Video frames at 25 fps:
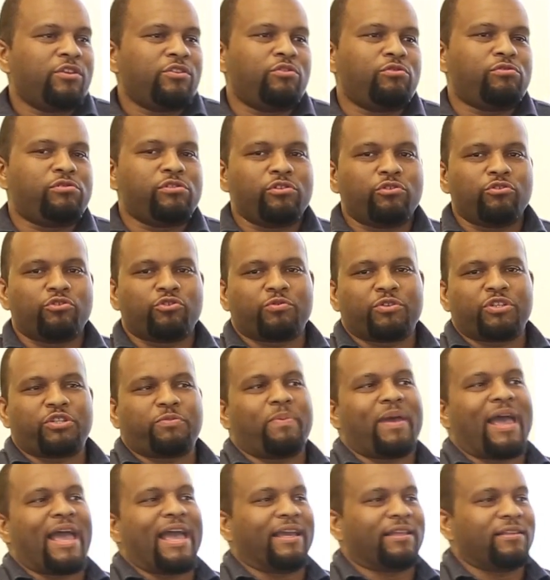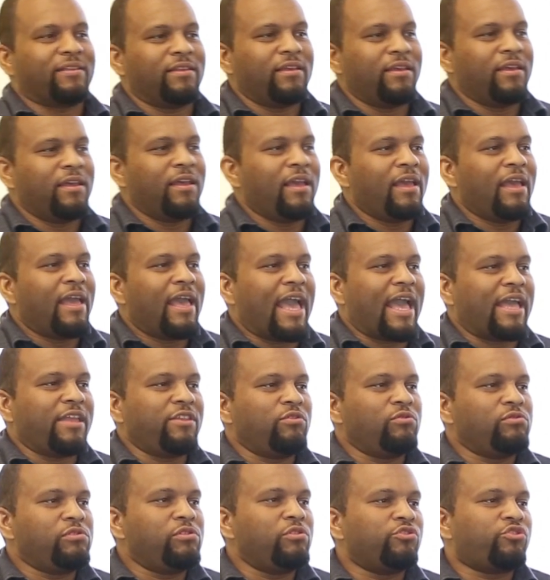you lose respect
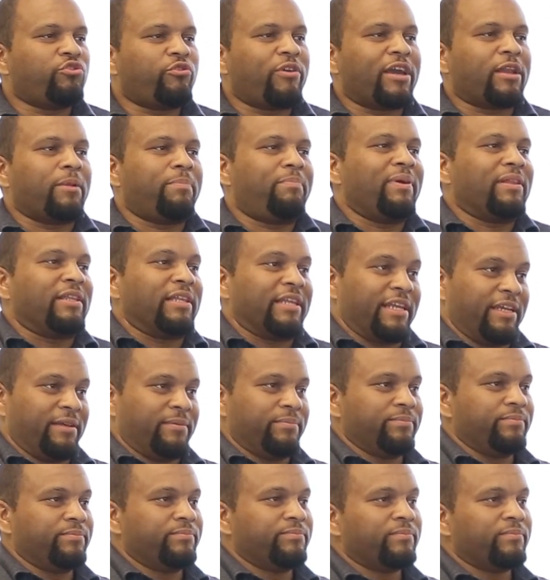and you lose credibility.